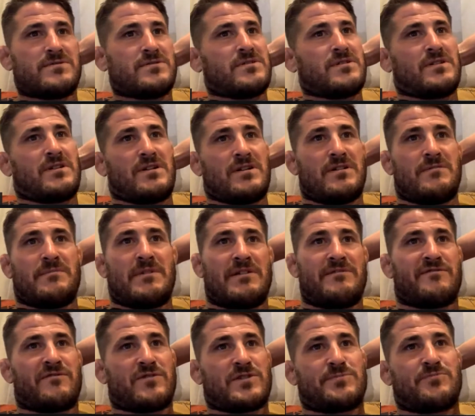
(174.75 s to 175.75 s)
my
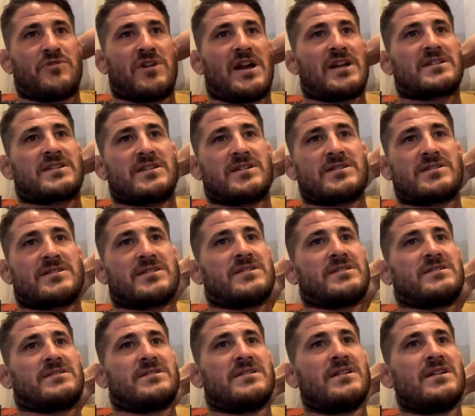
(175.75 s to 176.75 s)
first practice,
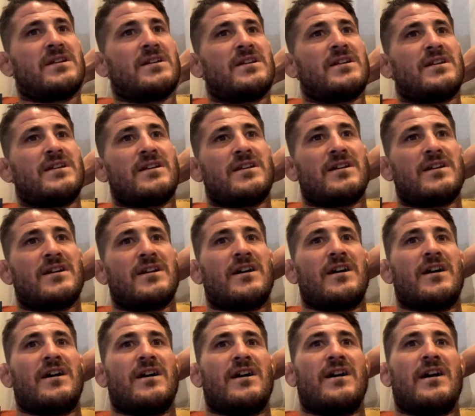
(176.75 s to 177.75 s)
and
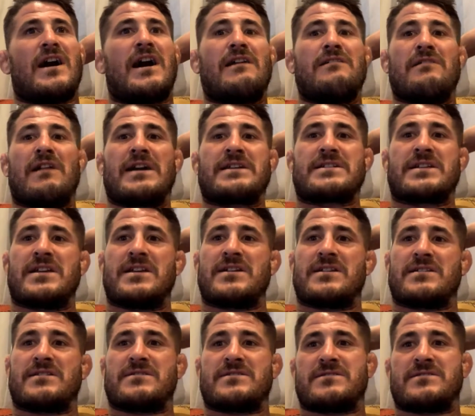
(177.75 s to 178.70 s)
I liked it,